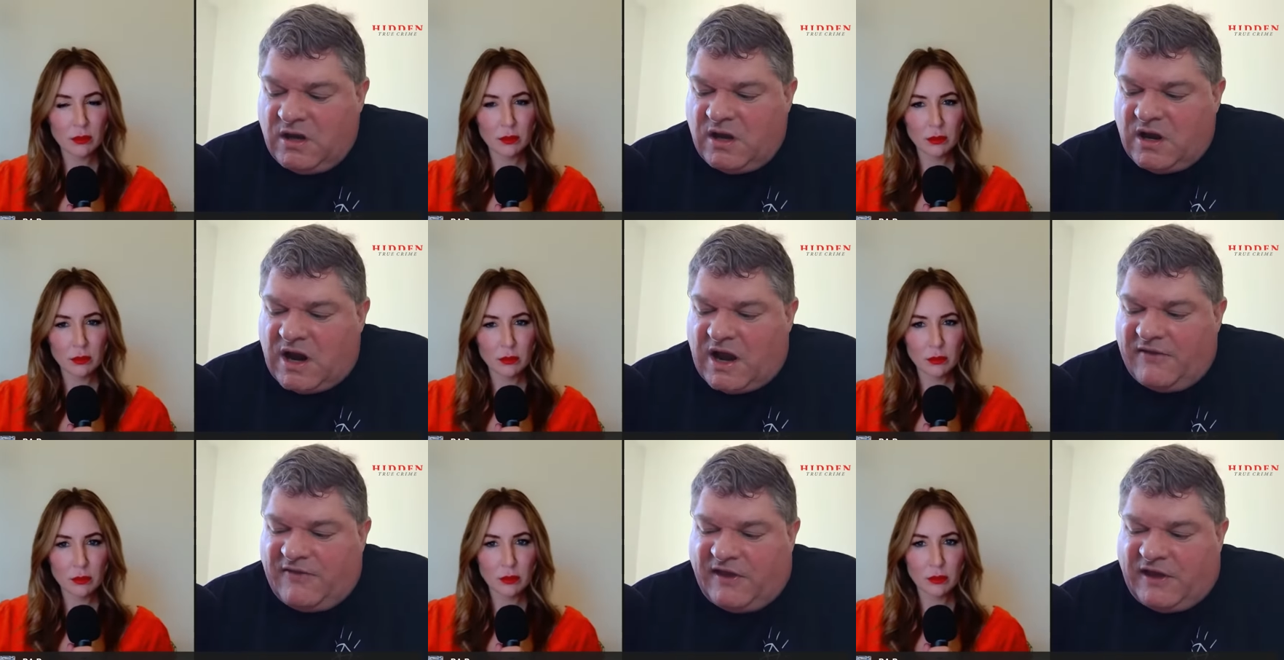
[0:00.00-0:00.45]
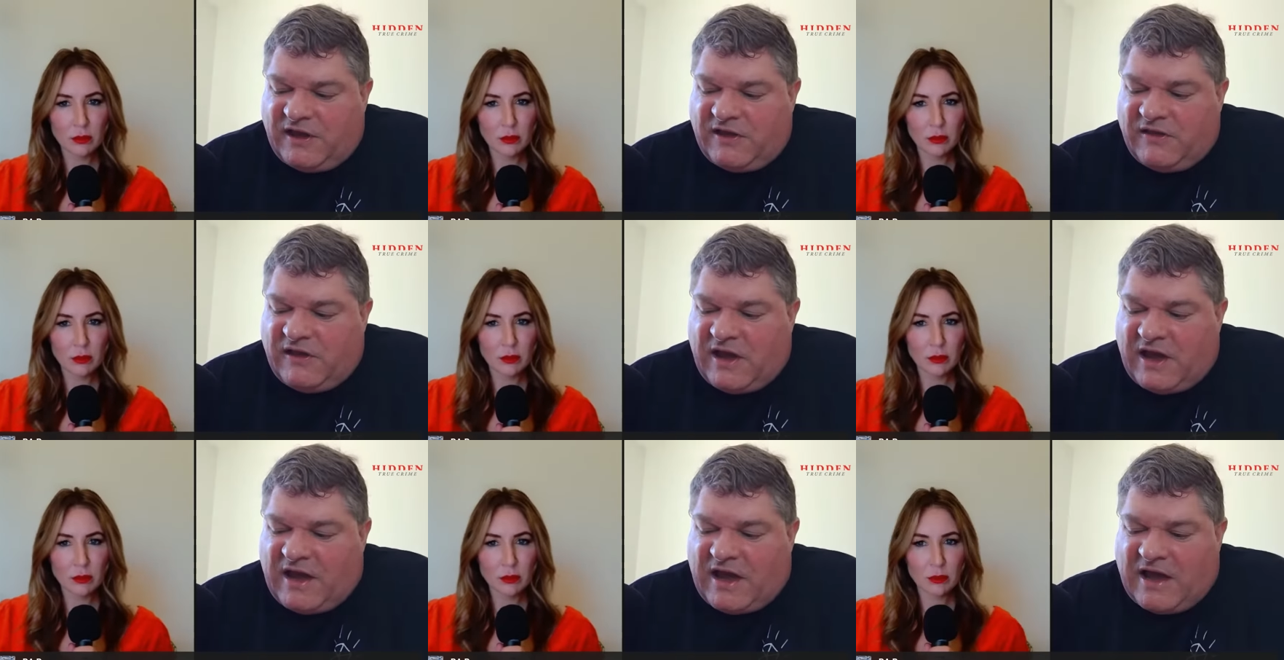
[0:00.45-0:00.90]
Speaker 1: I think
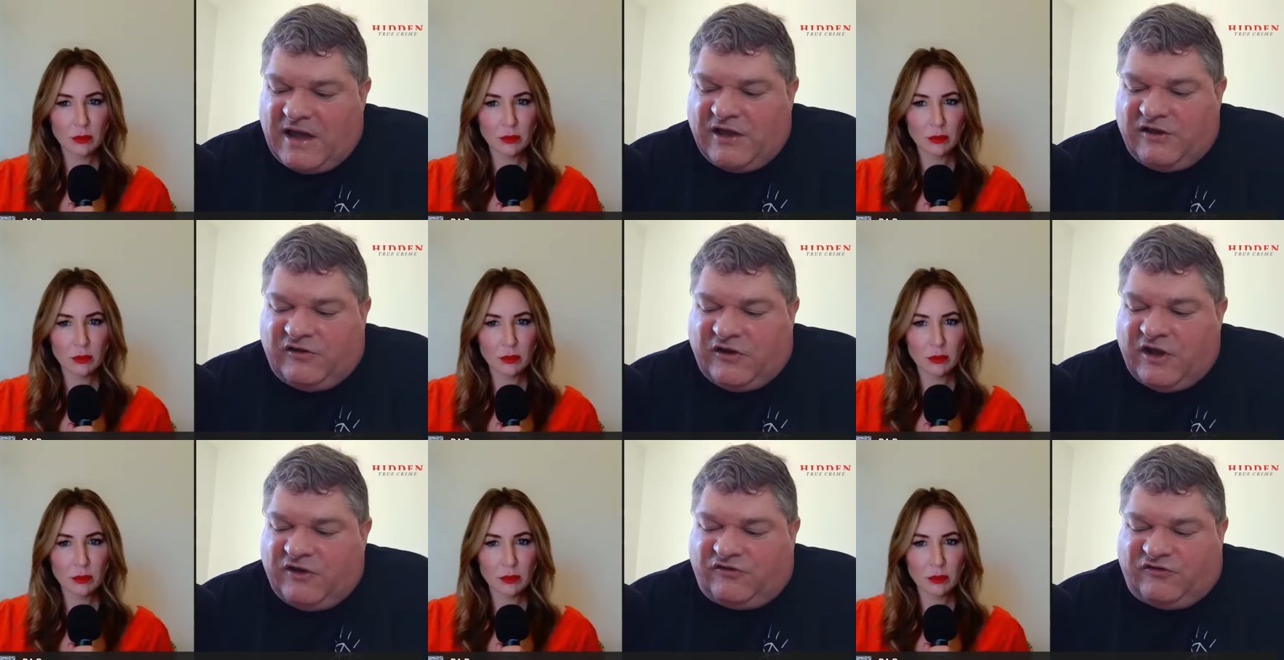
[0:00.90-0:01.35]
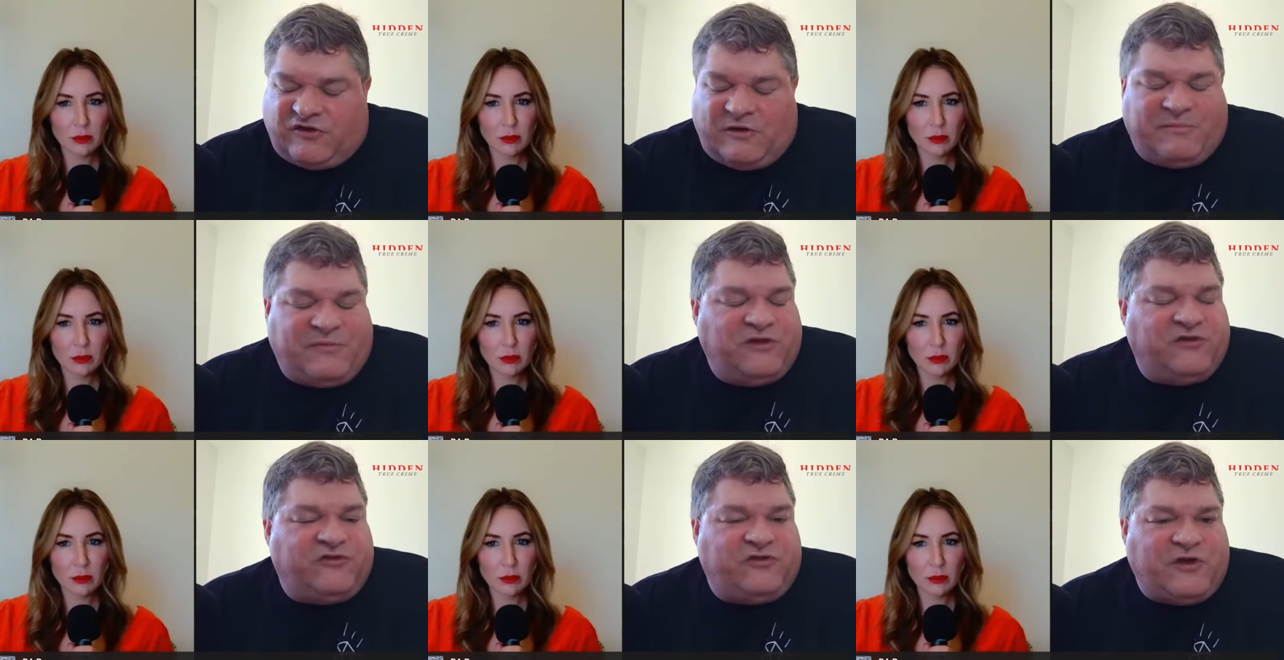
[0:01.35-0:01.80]
it, it's
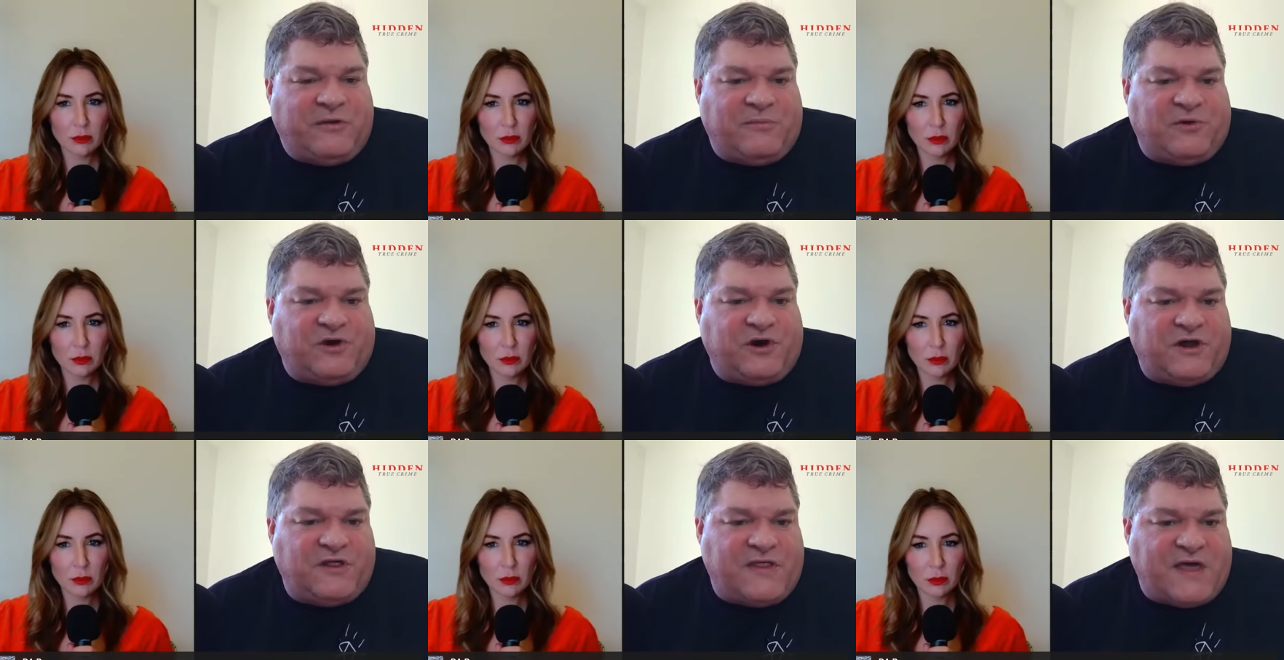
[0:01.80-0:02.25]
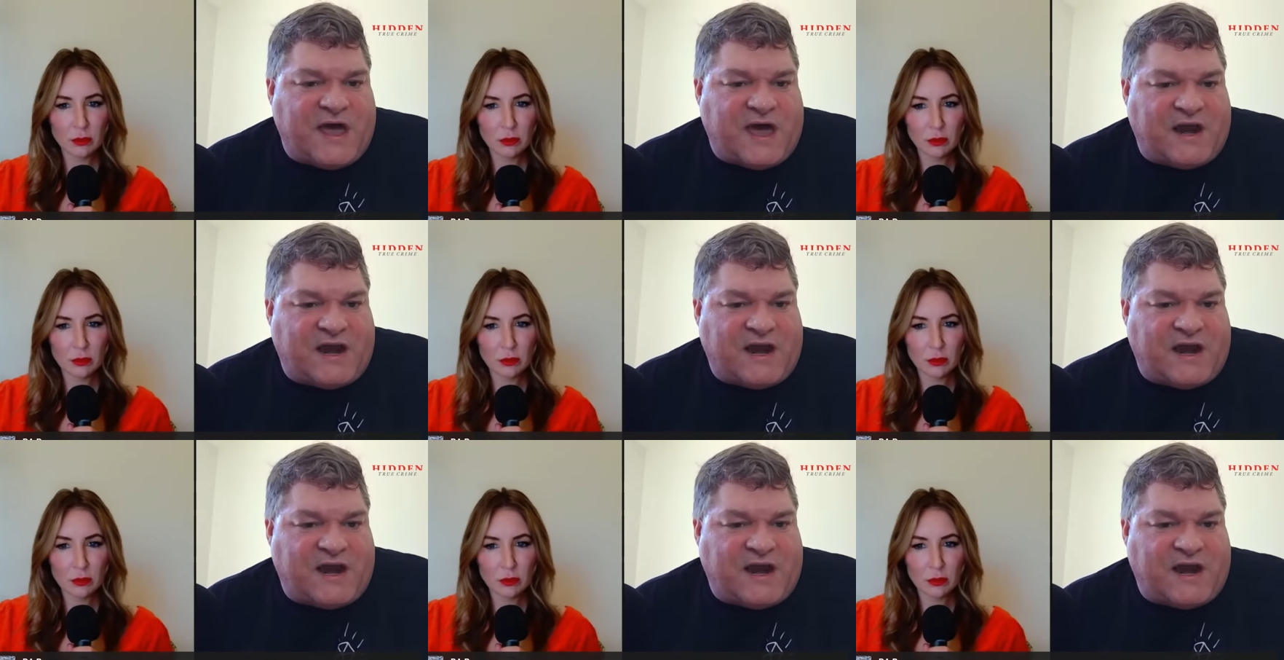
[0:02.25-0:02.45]
something similar to that.